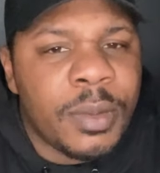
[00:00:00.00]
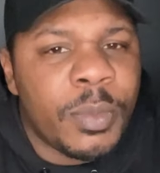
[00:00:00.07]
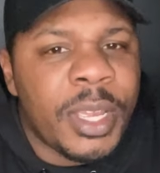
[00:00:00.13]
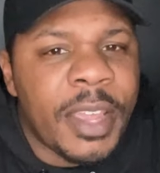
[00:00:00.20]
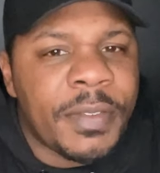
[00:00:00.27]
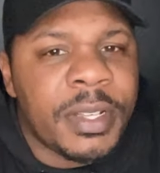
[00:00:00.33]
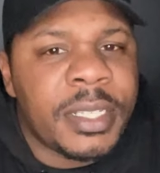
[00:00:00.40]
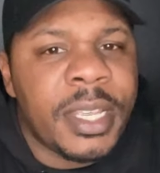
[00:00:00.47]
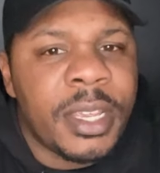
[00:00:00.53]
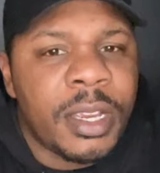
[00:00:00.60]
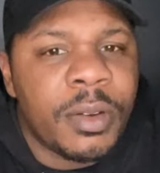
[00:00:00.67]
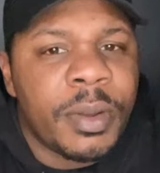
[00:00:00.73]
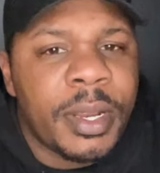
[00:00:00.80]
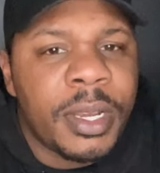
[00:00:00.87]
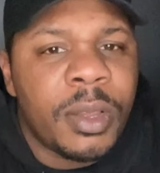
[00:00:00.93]
we have to take
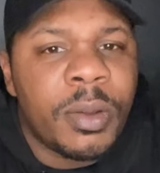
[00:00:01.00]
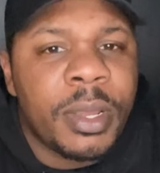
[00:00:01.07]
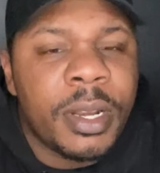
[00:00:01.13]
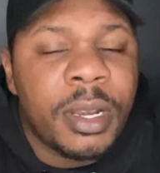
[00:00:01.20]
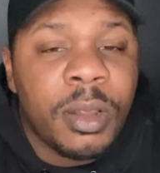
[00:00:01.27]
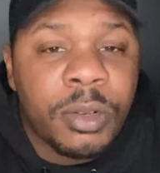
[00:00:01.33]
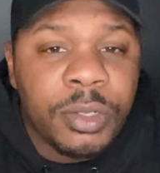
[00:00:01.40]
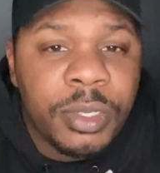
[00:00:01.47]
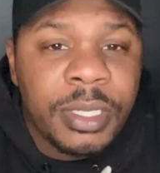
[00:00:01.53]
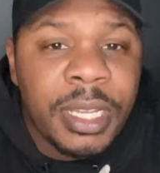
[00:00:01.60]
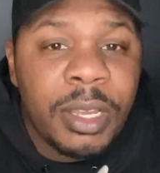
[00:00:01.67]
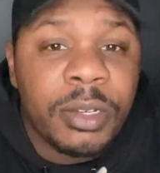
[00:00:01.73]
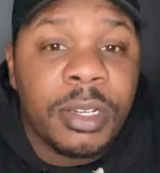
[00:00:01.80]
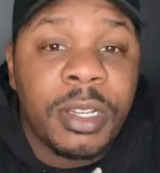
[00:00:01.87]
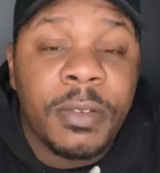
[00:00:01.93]
her in to go get an
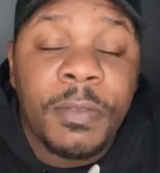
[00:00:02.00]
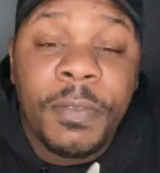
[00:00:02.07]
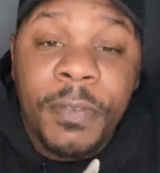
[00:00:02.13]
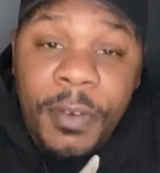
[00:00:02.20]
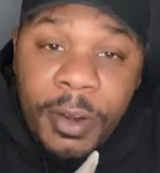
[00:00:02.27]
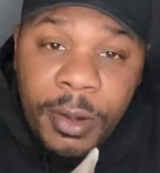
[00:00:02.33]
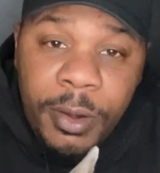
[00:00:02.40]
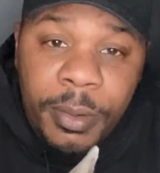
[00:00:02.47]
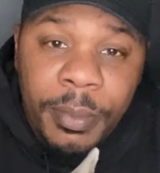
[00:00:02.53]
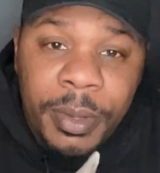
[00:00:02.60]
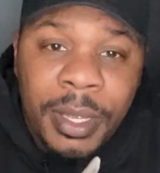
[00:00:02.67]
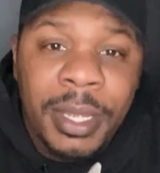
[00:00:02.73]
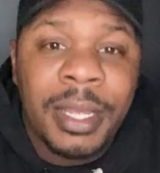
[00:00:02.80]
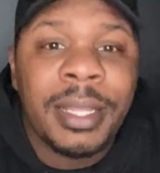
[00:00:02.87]
ultrasound to confirm